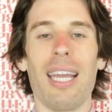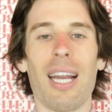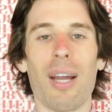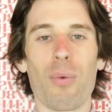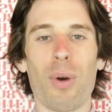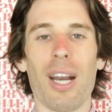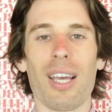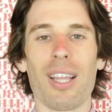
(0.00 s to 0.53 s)
And
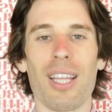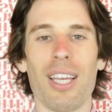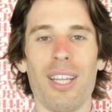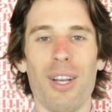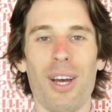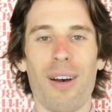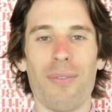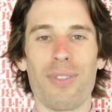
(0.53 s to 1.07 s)
ironically
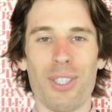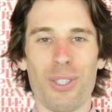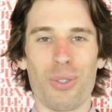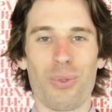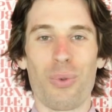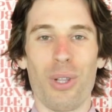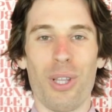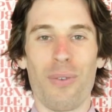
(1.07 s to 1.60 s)
enough, this
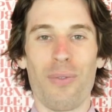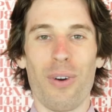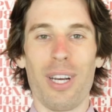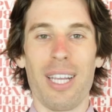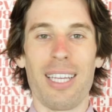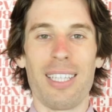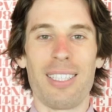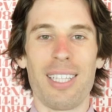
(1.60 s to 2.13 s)
is really
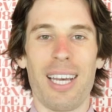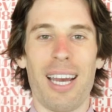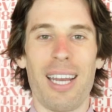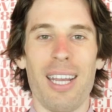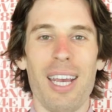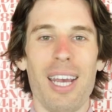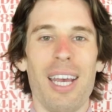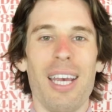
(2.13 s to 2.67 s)
funny, is
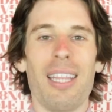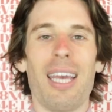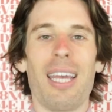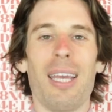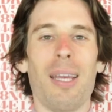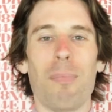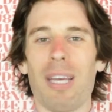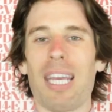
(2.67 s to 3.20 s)
that
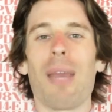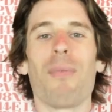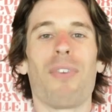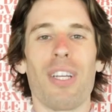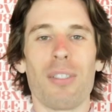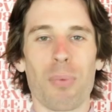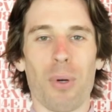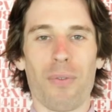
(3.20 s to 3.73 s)
they became
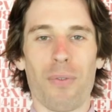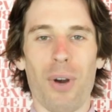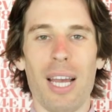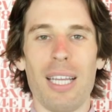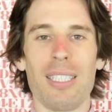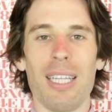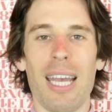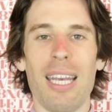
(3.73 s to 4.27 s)
Facebook
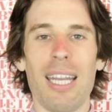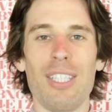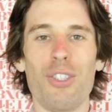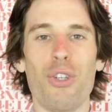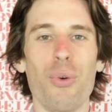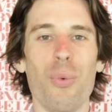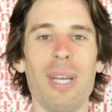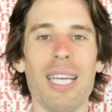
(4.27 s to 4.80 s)
friends, and then
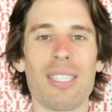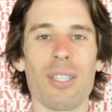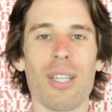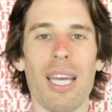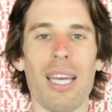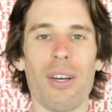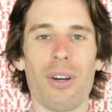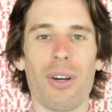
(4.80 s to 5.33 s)
two weeks
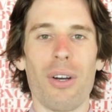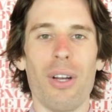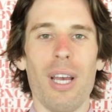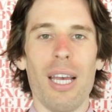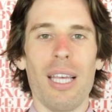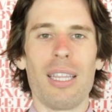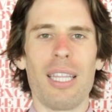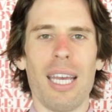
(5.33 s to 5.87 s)
later,